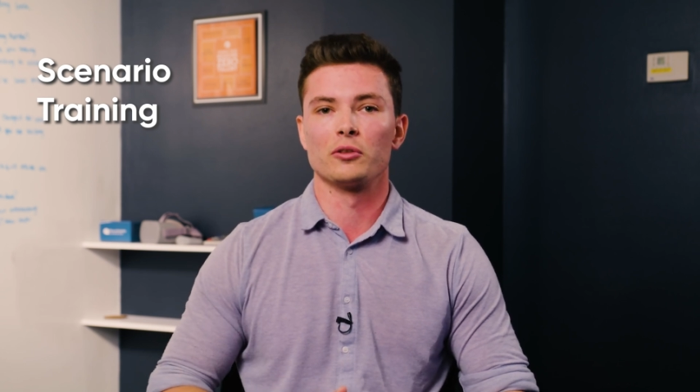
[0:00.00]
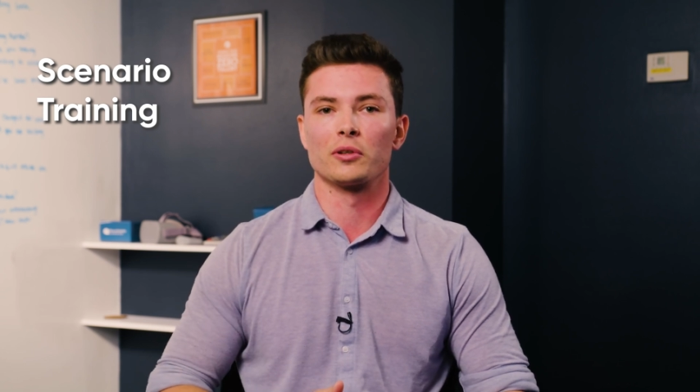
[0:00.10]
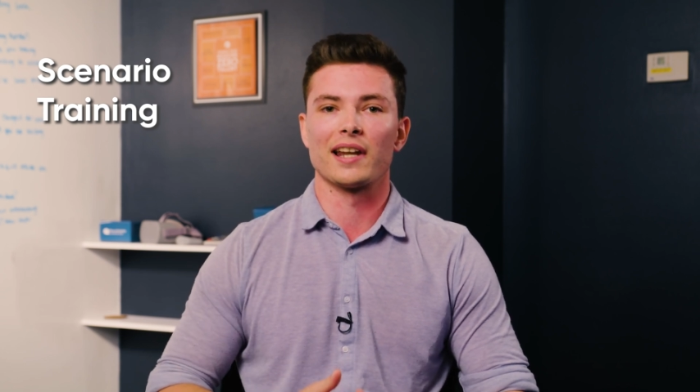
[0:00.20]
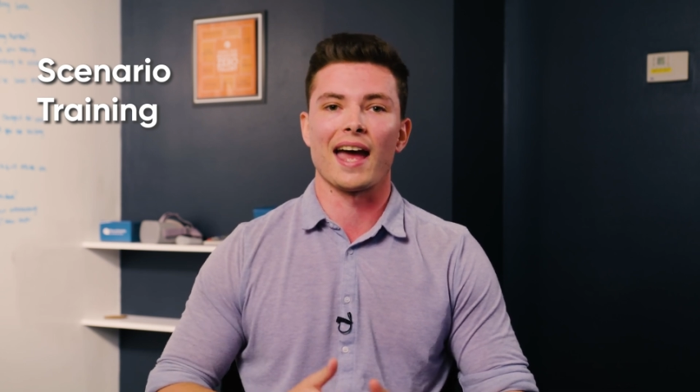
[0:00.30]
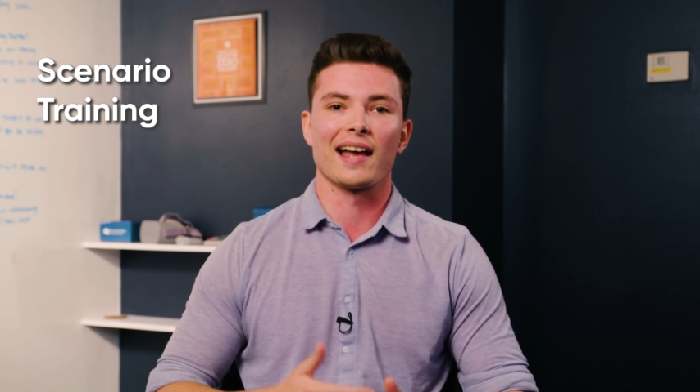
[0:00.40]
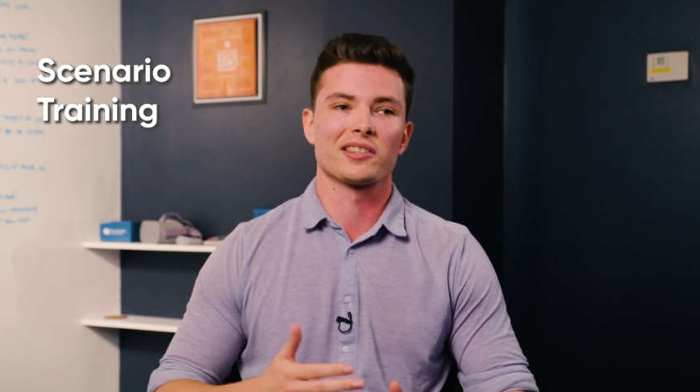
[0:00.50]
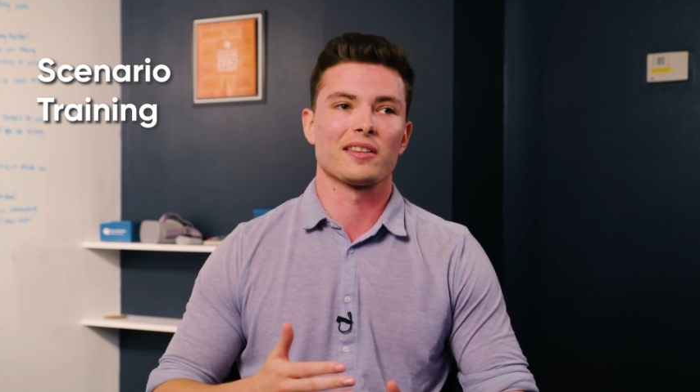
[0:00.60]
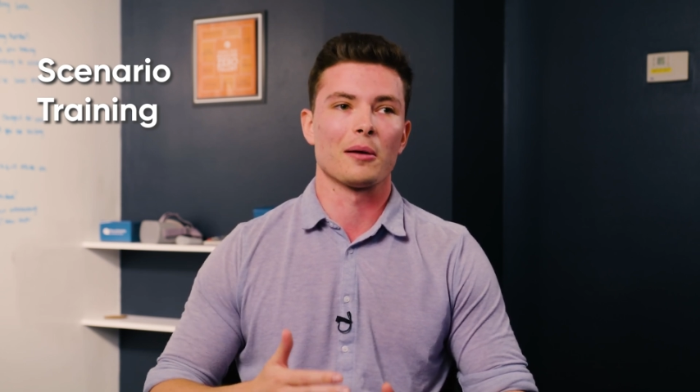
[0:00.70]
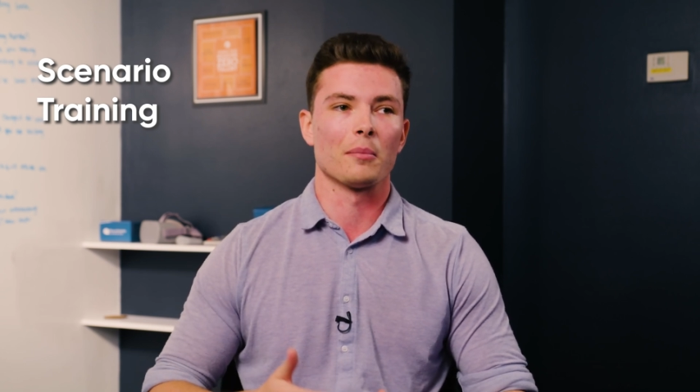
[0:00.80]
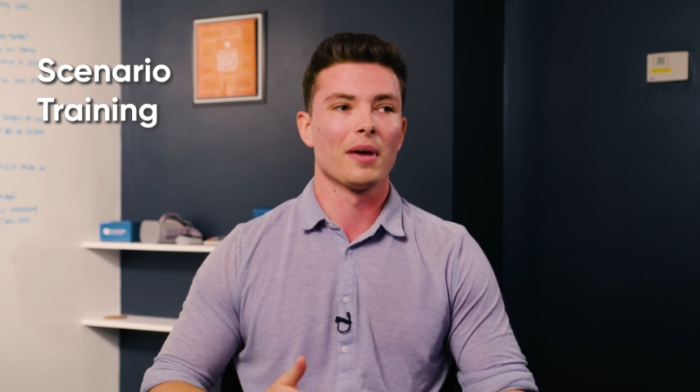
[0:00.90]
you can
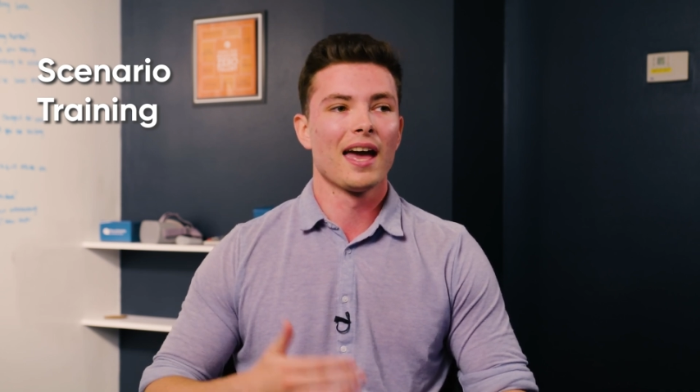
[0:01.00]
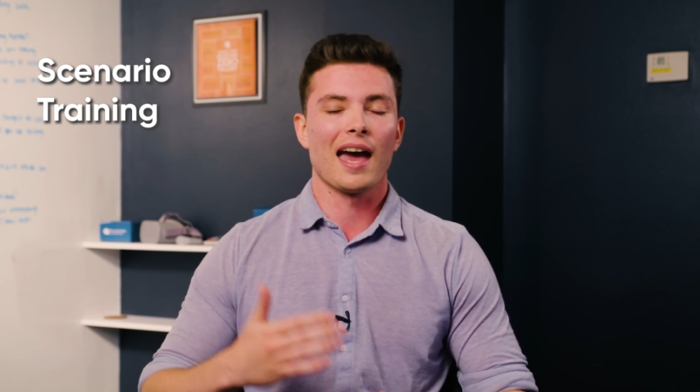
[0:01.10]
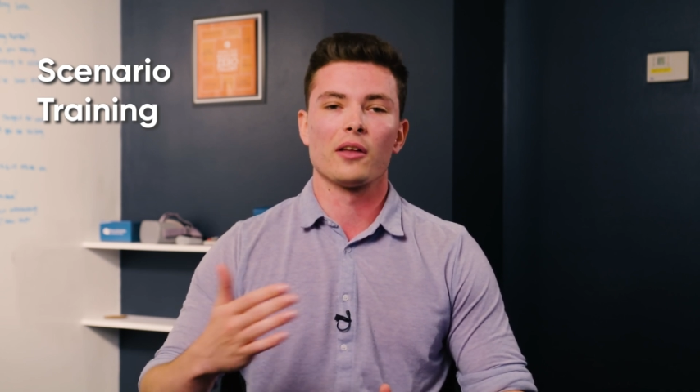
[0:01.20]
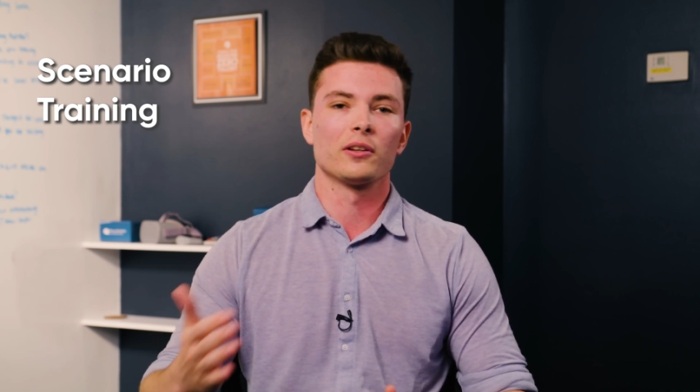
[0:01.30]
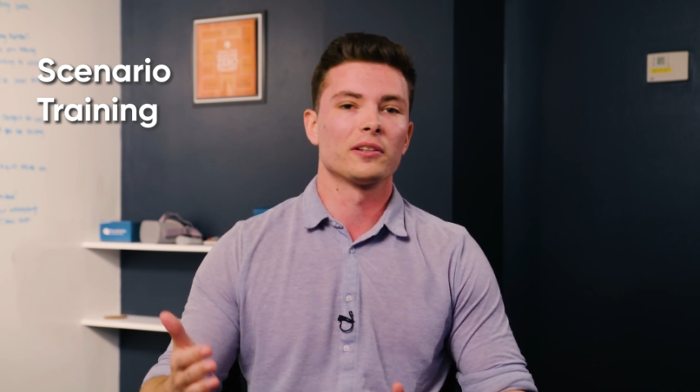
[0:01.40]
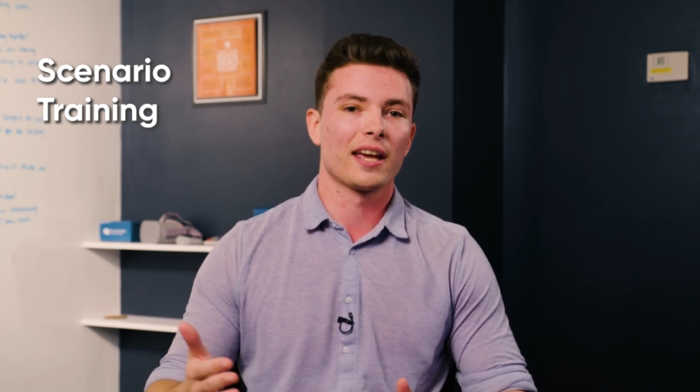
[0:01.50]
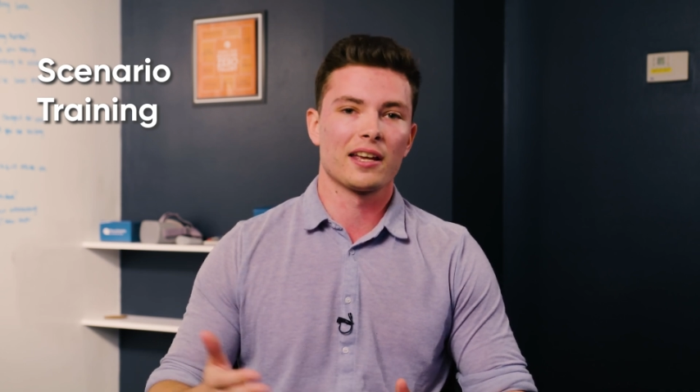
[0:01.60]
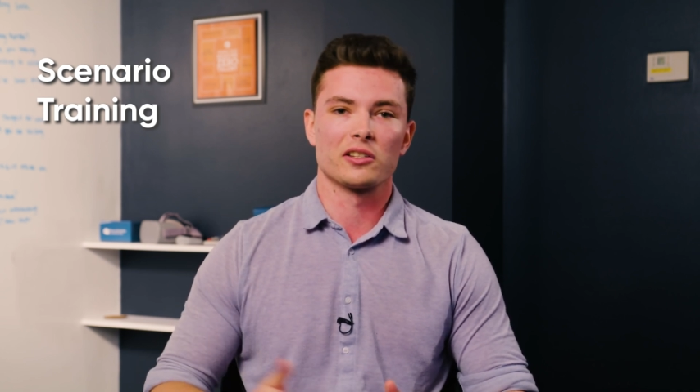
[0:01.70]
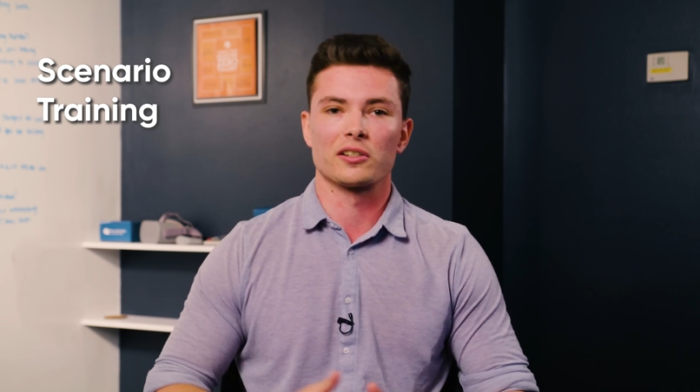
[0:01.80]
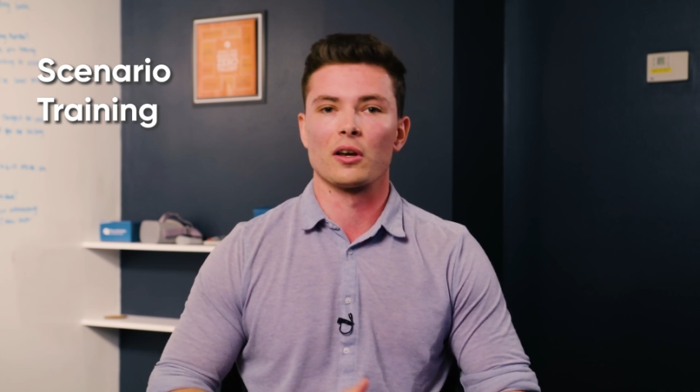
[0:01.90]
ask them how their day is is